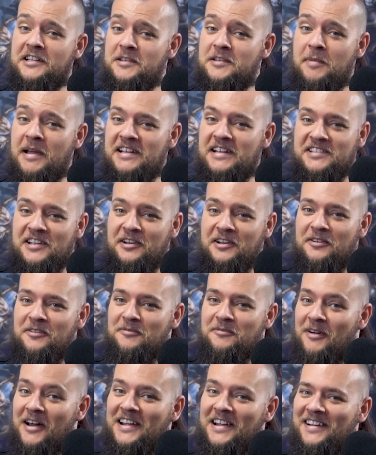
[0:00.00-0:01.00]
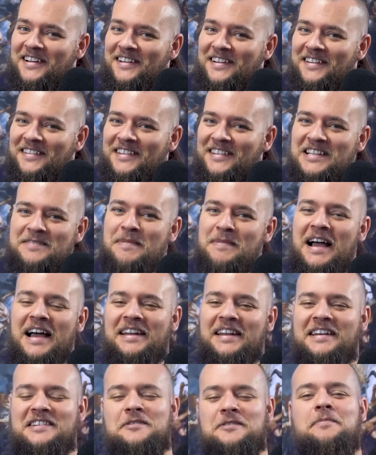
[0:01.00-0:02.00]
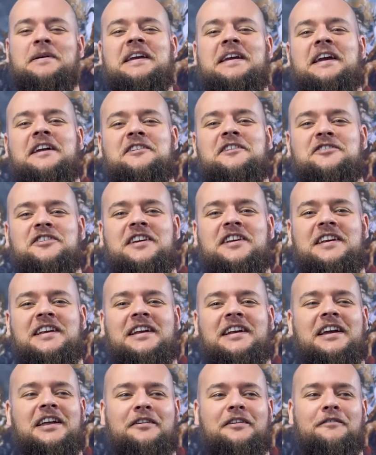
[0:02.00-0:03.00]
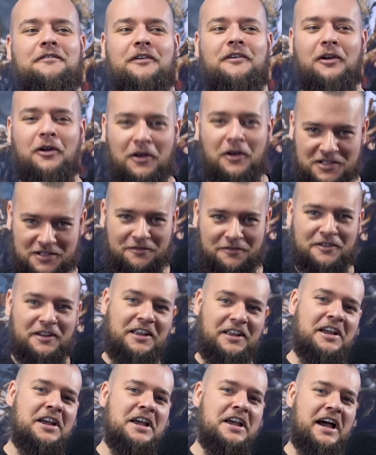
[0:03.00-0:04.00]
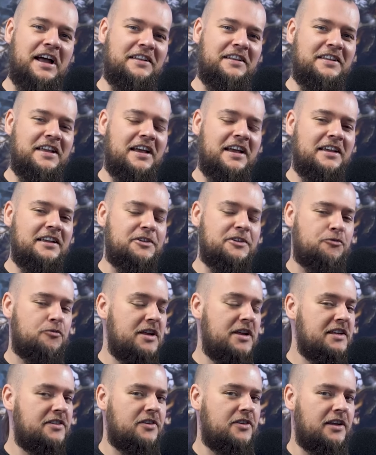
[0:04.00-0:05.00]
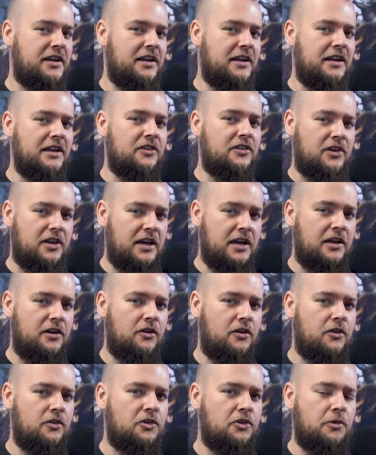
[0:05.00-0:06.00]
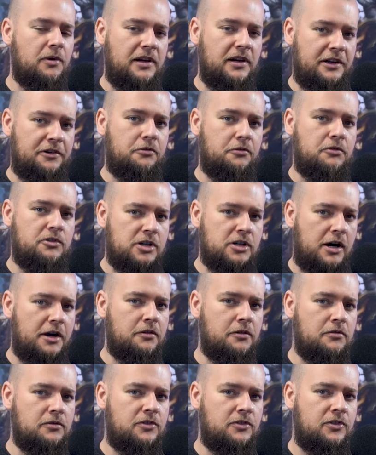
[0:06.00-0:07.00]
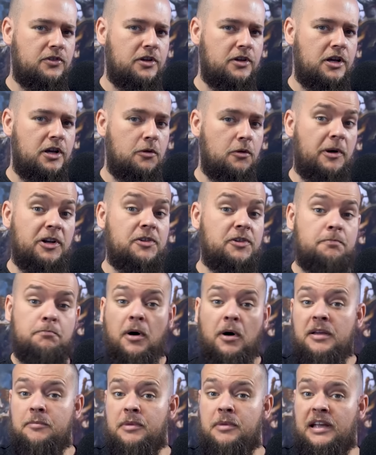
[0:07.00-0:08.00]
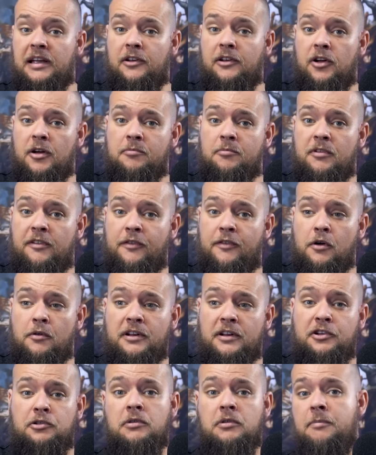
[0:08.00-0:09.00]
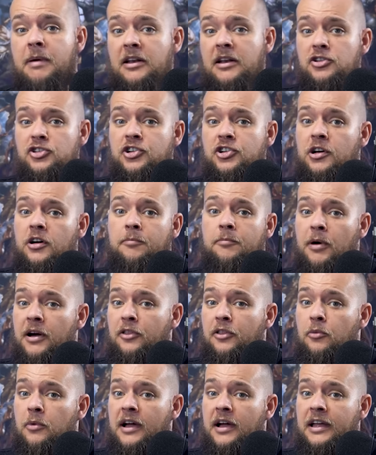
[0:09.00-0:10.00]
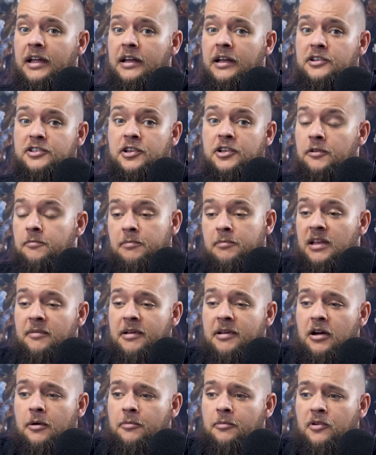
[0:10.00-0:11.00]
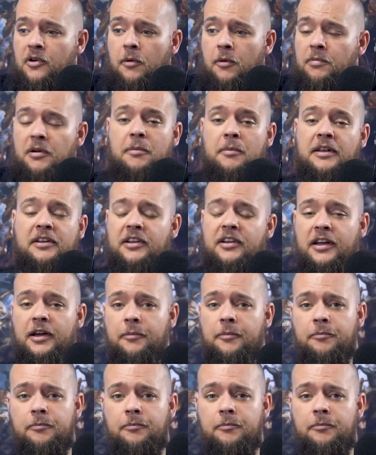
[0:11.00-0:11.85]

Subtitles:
It's amazing, right? This man has a PhD in philosophy, and yet his reasoning is akin to a little child's. Which might mean I'm referring to a pensioner, by the way, and so maybe I'm complimenting him.